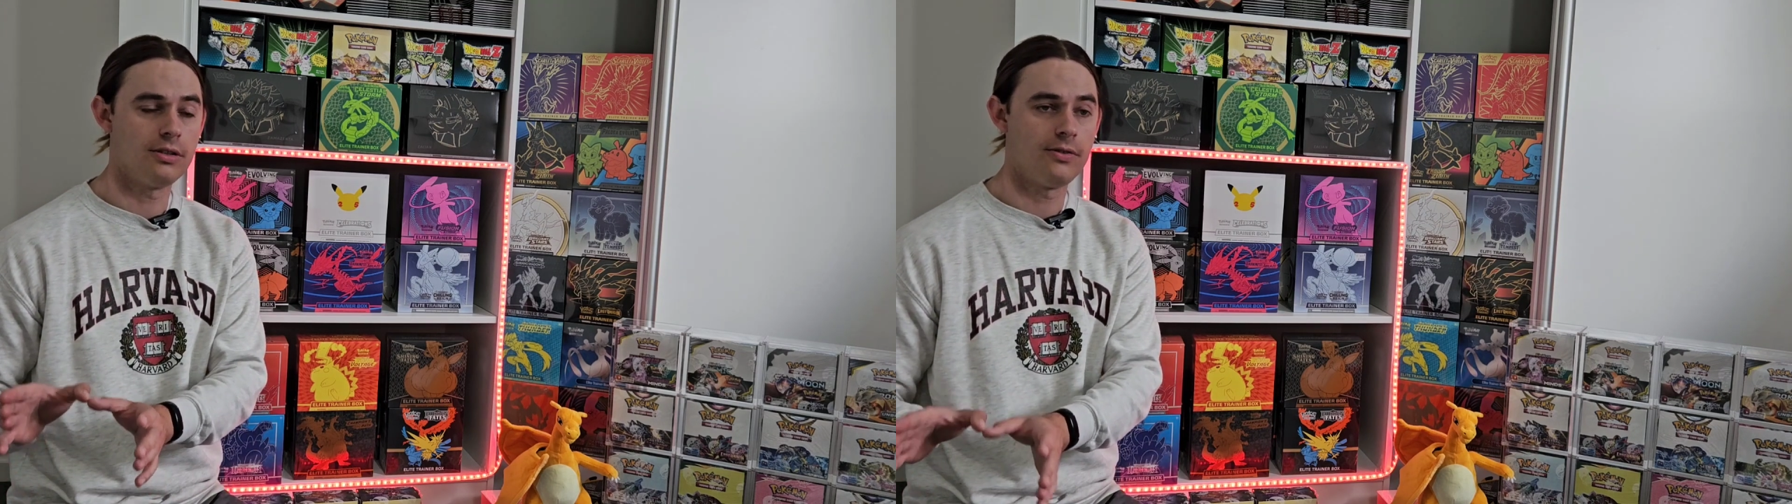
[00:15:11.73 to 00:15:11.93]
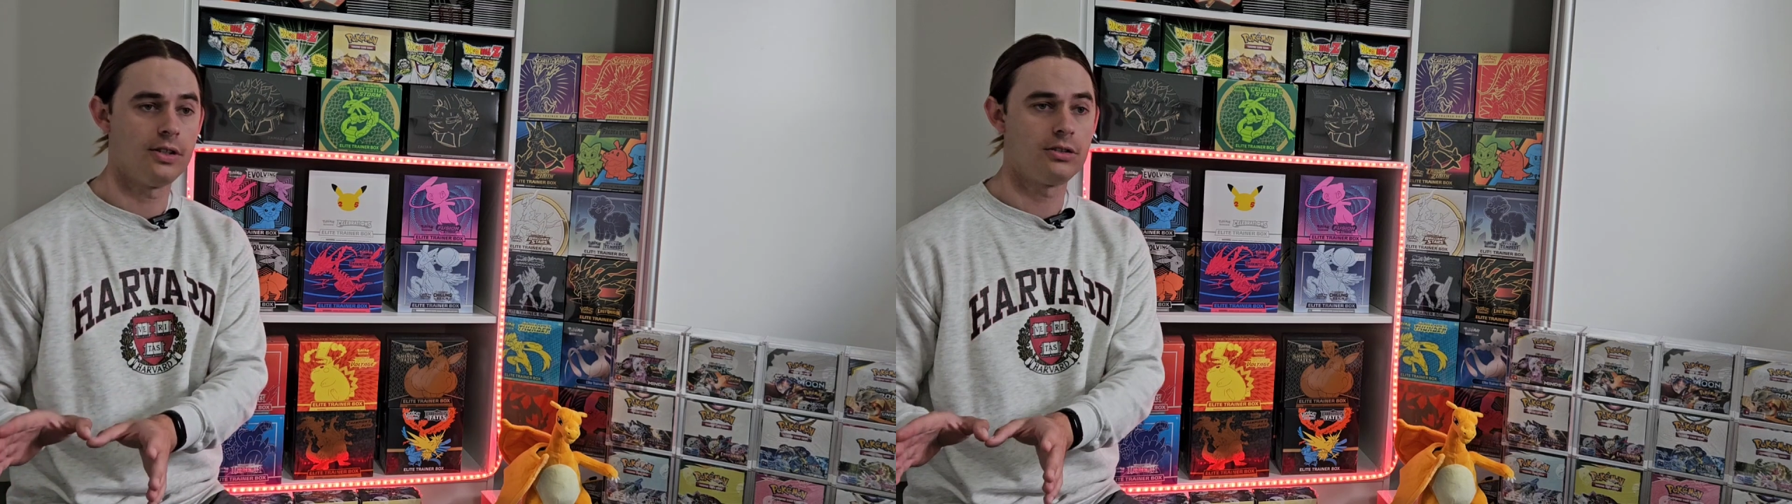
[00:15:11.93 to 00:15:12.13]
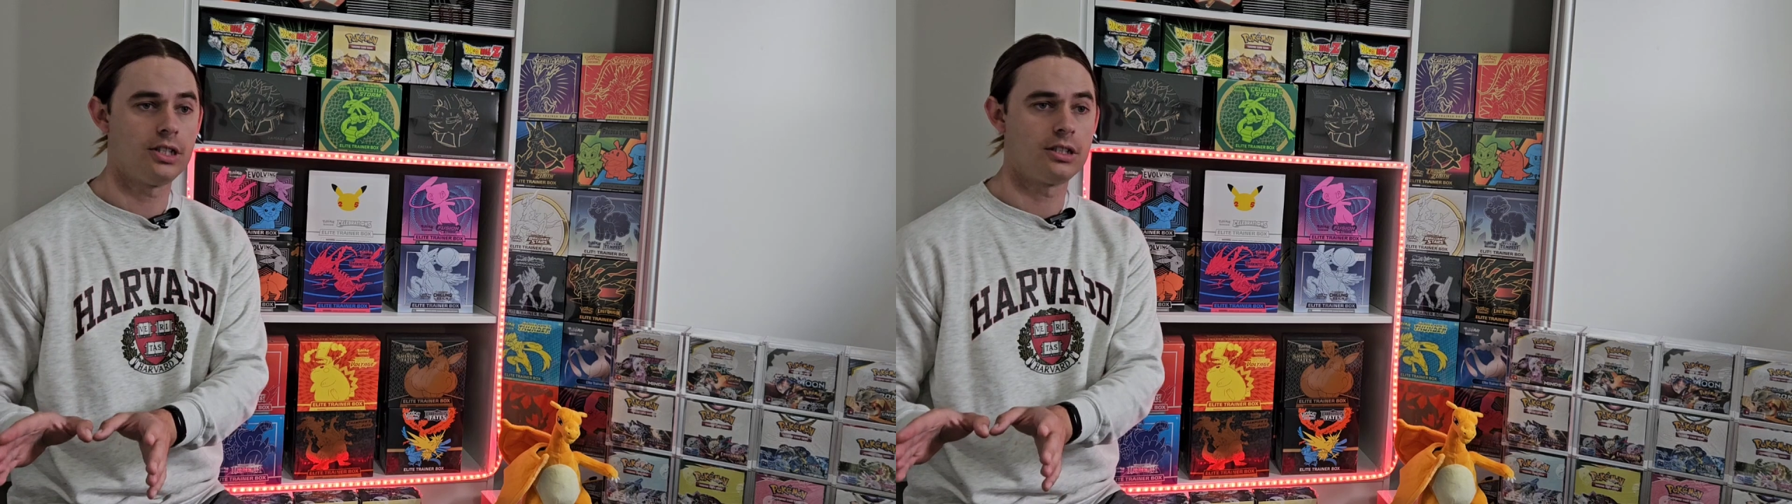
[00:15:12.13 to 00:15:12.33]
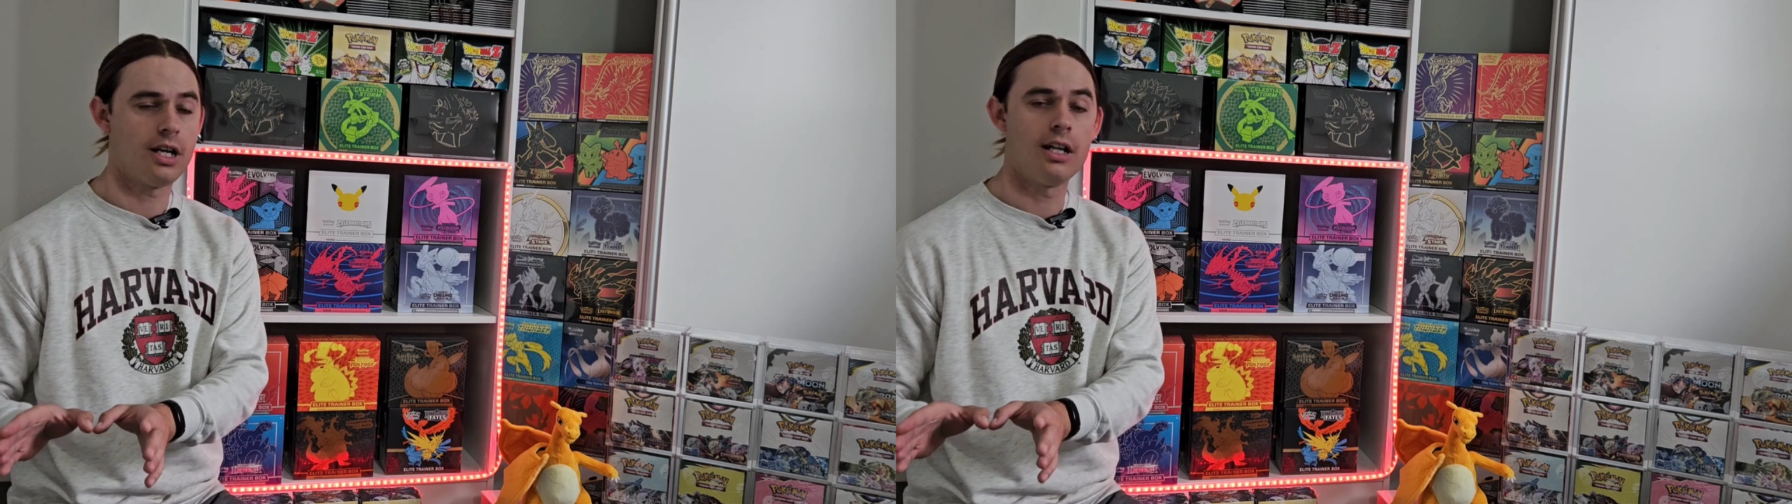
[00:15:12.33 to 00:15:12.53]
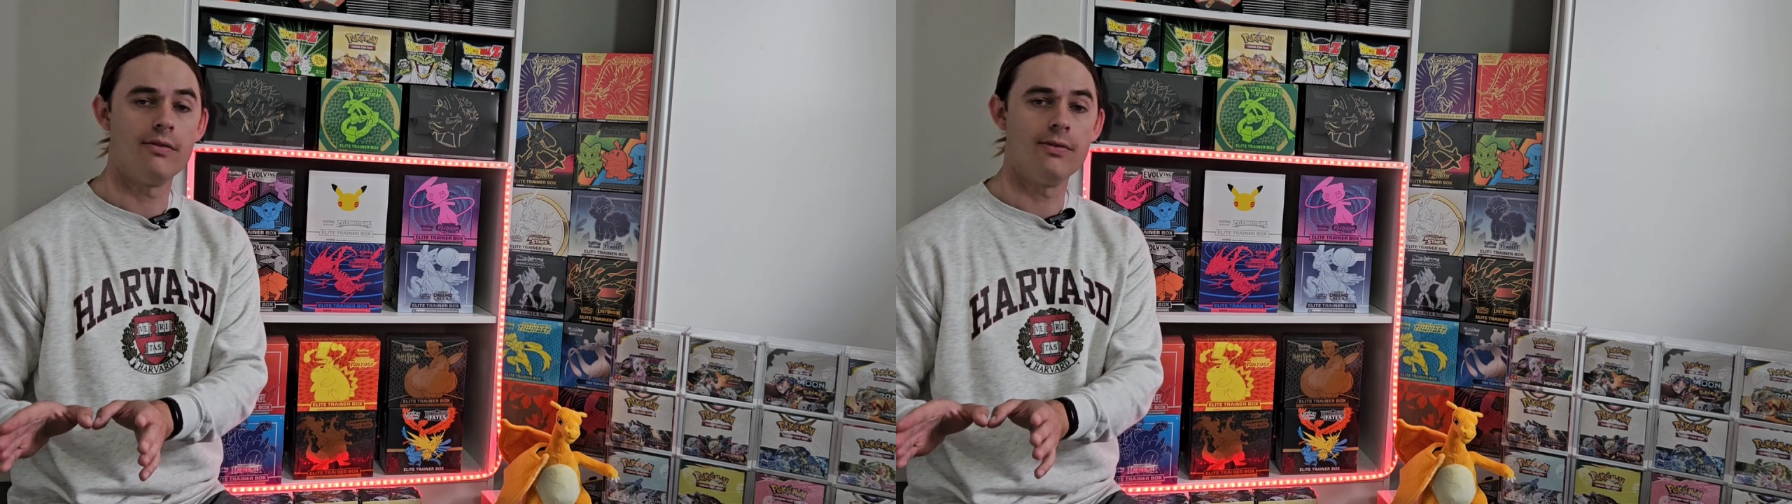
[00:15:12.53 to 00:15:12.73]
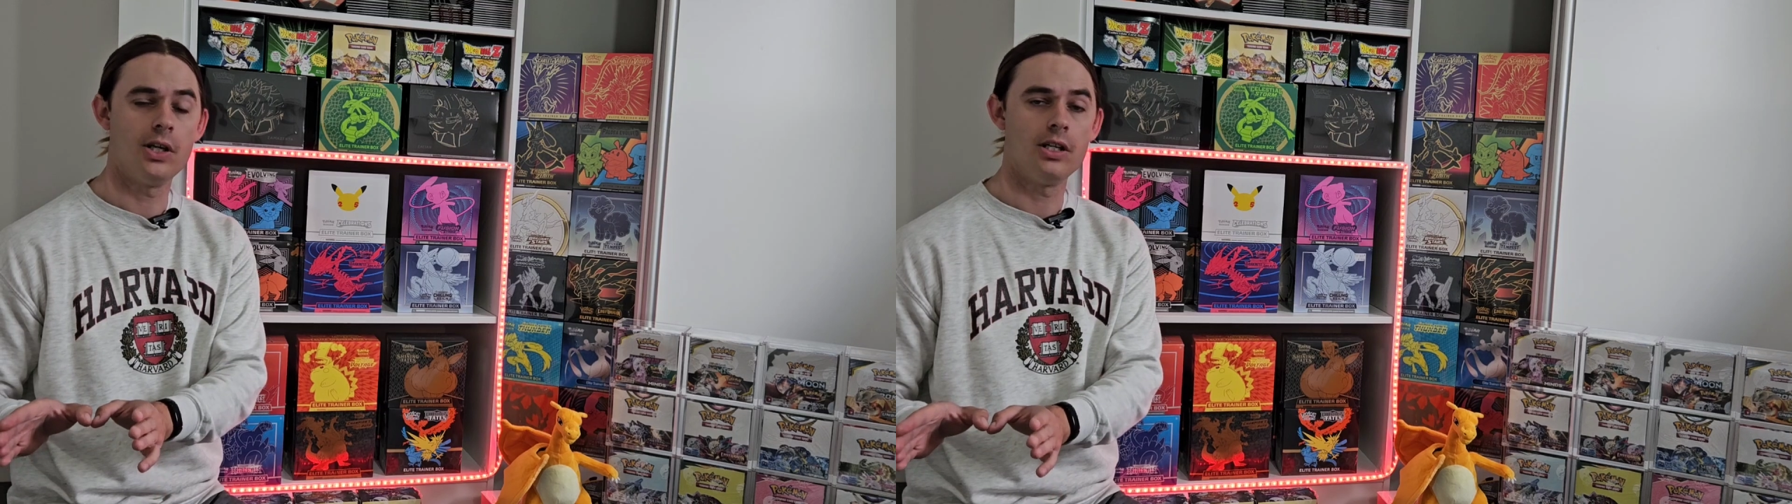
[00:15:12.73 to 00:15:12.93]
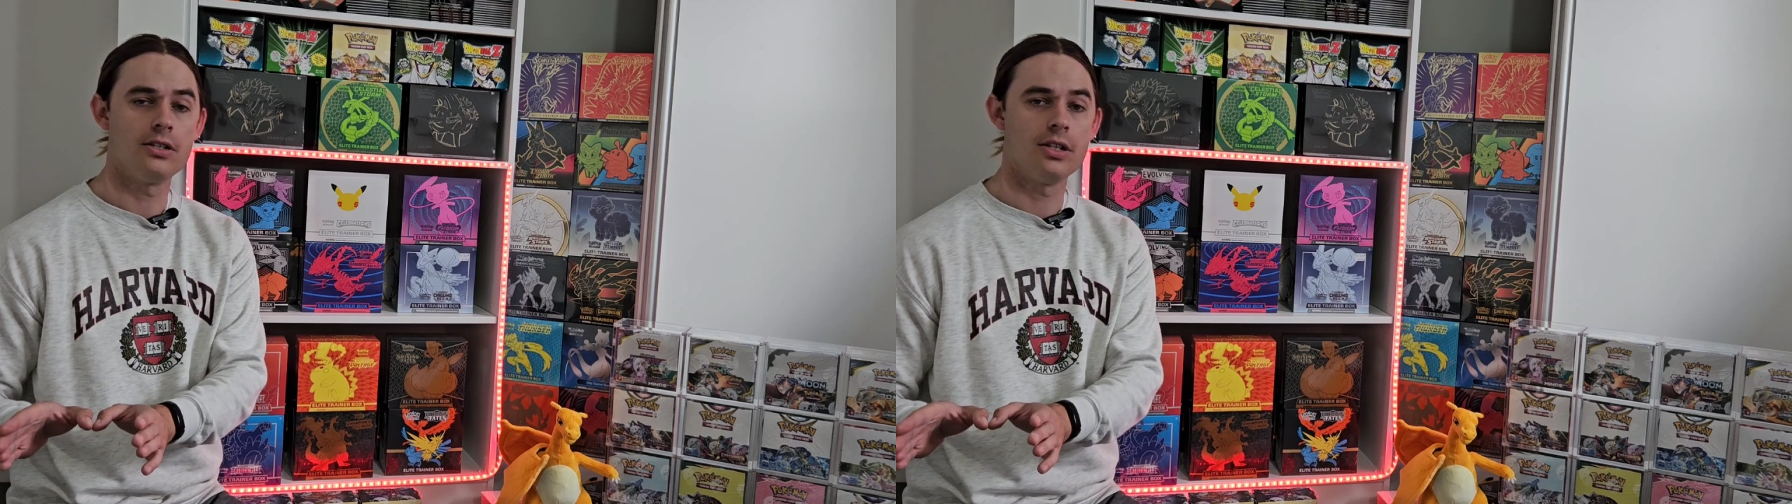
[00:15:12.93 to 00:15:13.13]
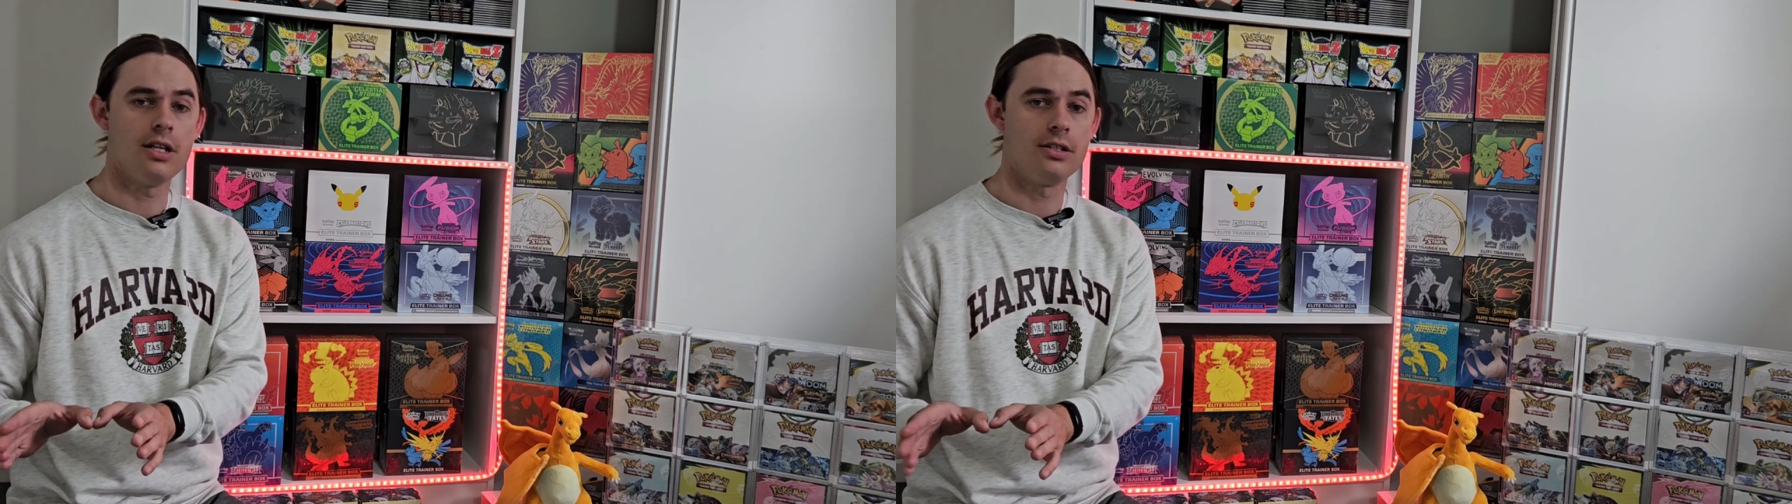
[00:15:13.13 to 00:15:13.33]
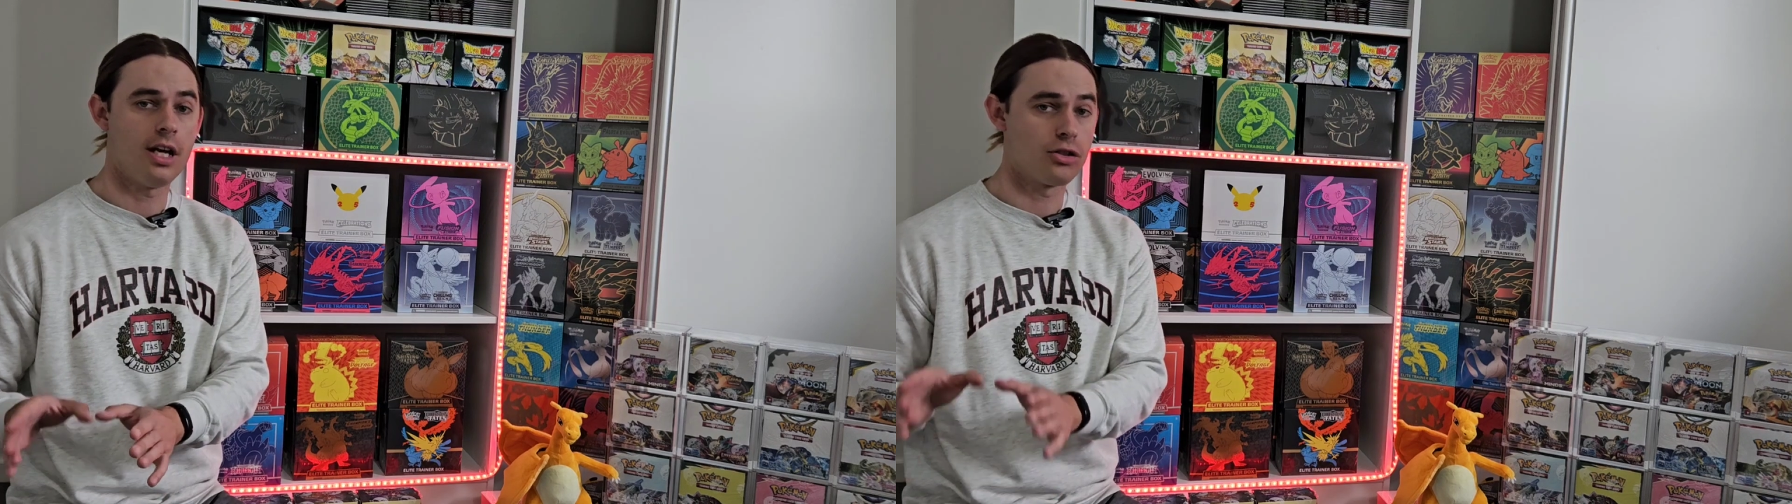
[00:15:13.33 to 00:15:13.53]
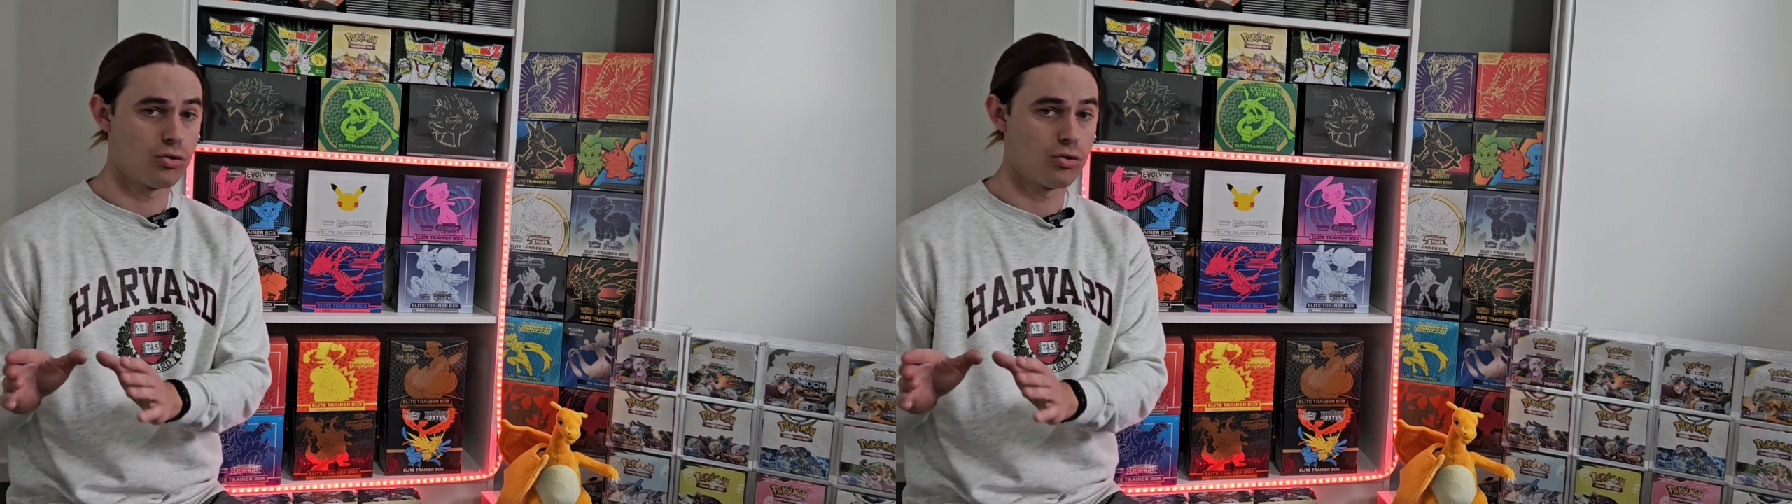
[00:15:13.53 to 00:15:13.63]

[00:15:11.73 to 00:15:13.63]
The first three Scarlet and Violet sets are